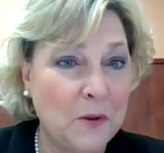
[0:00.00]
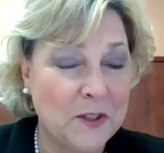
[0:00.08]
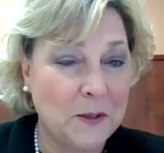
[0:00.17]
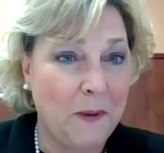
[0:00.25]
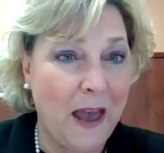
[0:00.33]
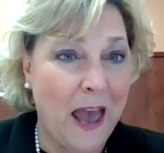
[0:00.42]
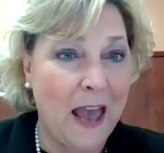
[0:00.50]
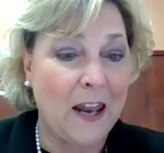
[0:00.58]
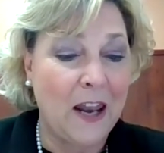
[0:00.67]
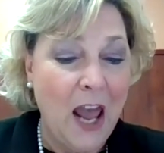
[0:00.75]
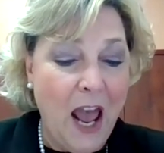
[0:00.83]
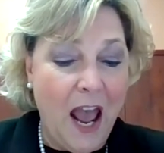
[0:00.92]
bills to
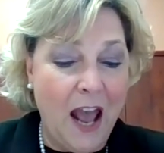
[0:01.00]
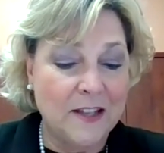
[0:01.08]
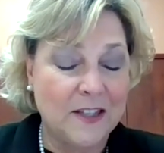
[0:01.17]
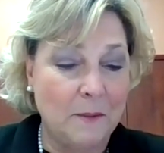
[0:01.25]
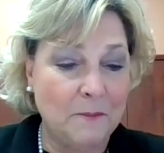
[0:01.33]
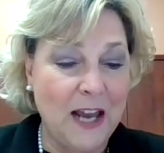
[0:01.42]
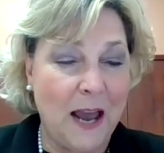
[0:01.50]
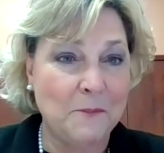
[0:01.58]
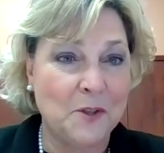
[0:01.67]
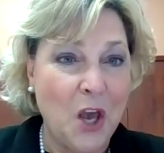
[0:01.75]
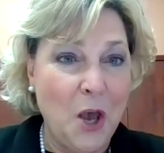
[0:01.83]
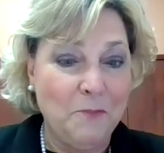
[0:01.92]
pay. And
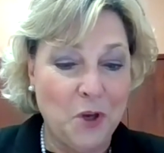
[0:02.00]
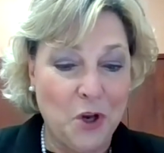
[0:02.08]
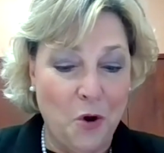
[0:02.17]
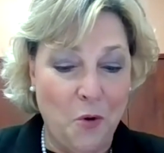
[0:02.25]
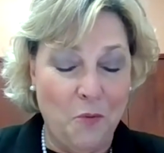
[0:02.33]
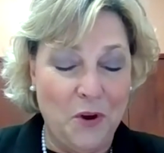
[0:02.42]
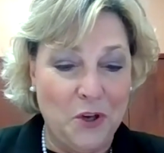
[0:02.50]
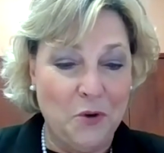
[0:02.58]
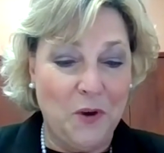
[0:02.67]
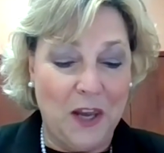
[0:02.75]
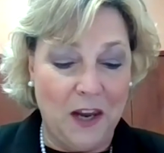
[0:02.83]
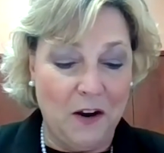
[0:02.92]
sometimes, you know, when
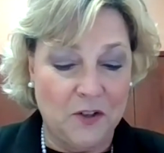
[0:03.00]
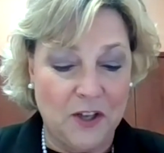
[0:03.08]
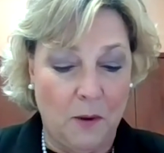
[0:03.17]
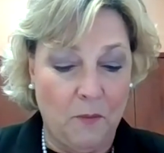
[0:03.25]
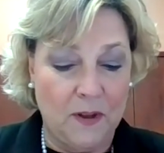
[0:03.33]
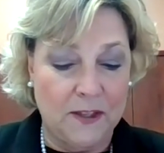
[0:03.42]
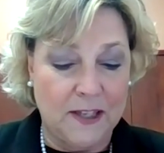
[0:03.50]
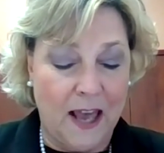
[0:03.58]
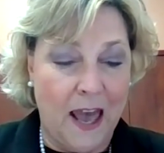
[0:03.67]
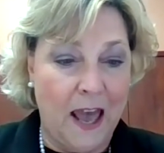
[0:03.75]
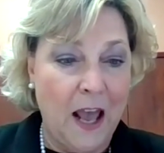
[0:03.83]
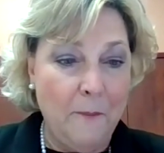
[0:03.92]
you hear someone
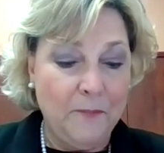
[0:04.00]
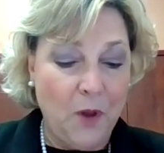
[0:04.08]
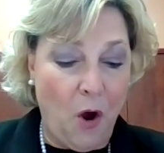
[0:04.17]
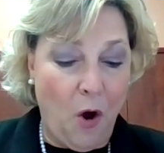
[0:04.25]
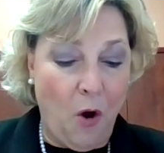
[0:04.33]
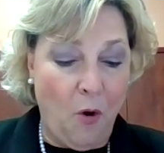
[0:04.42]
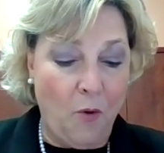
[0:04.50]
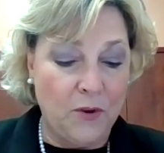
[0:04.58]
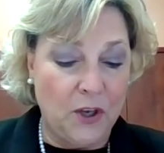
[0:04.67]
say, "Oh,